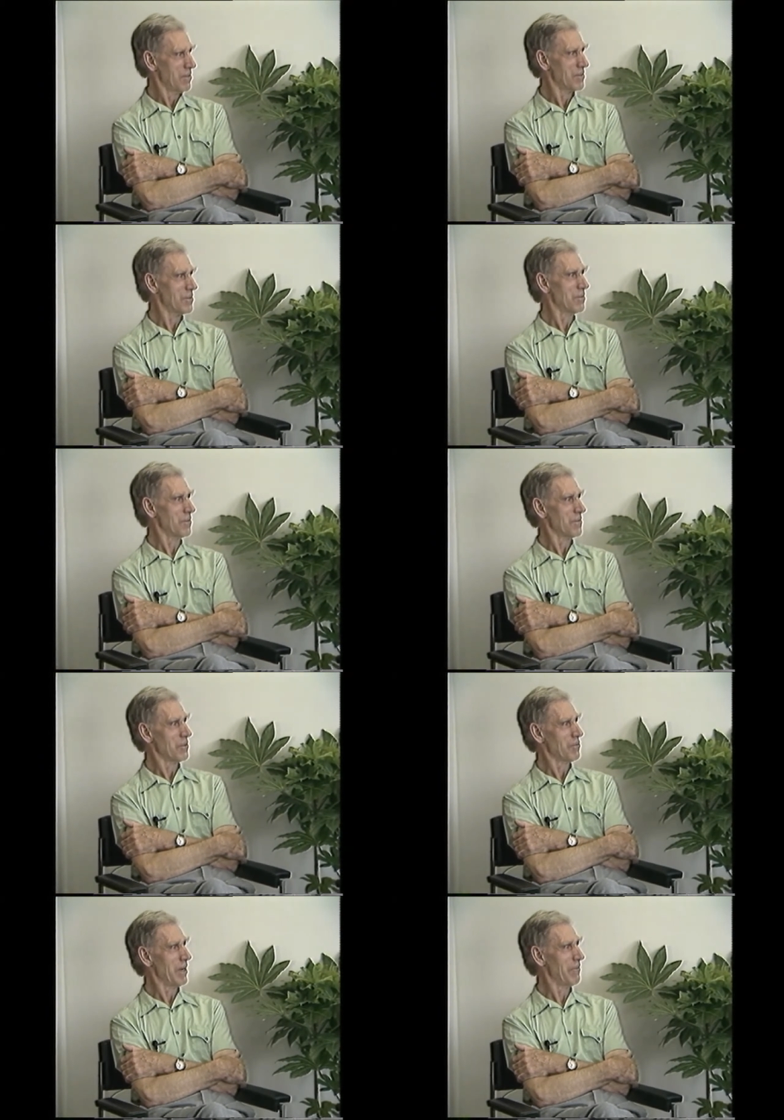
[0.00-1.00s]
students
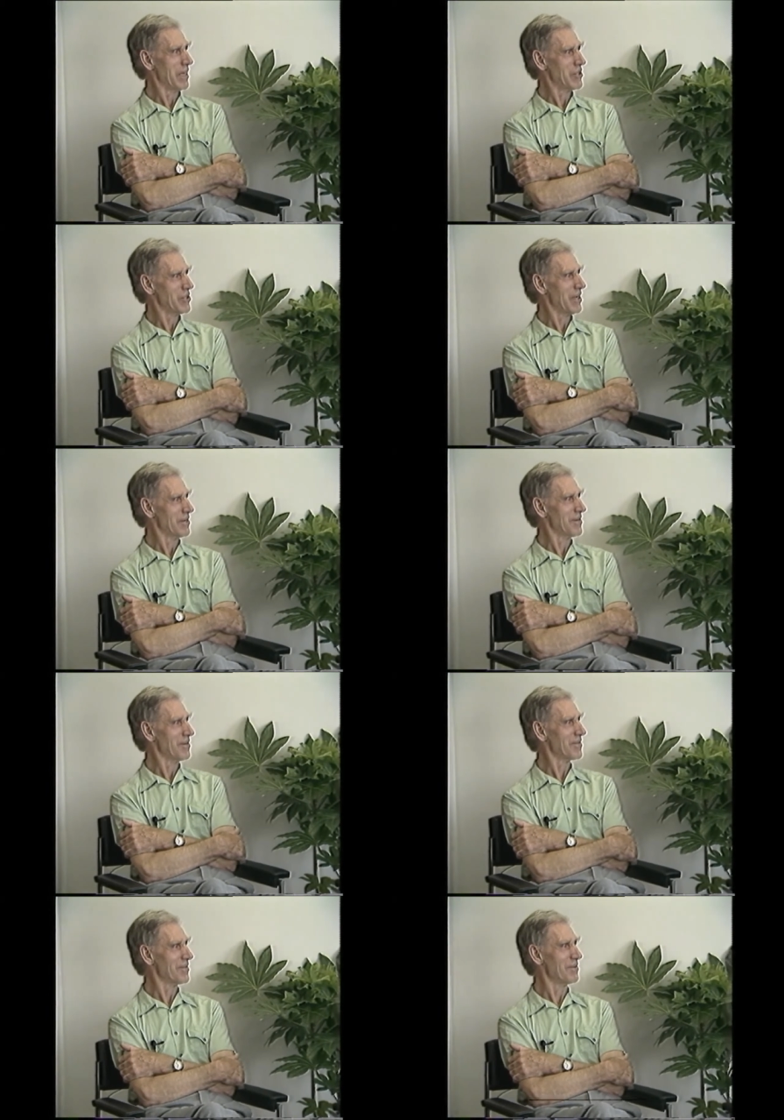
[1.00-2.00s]
into air raid
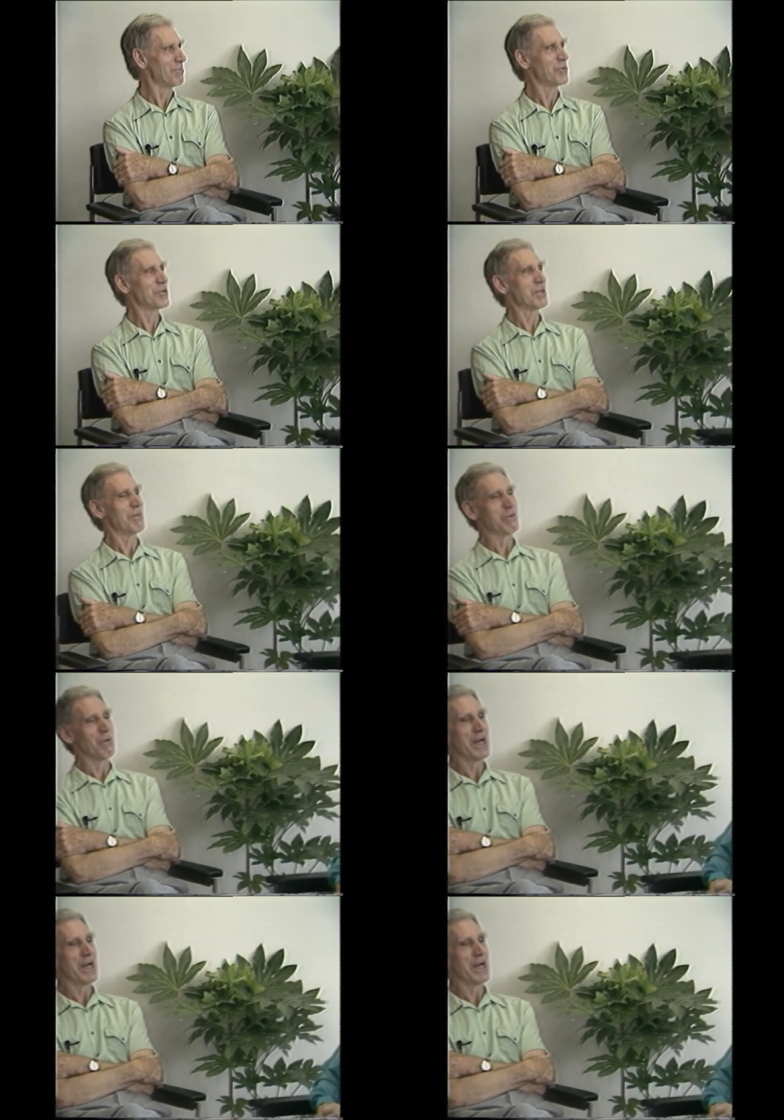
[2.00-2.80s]
shelters and pushing them in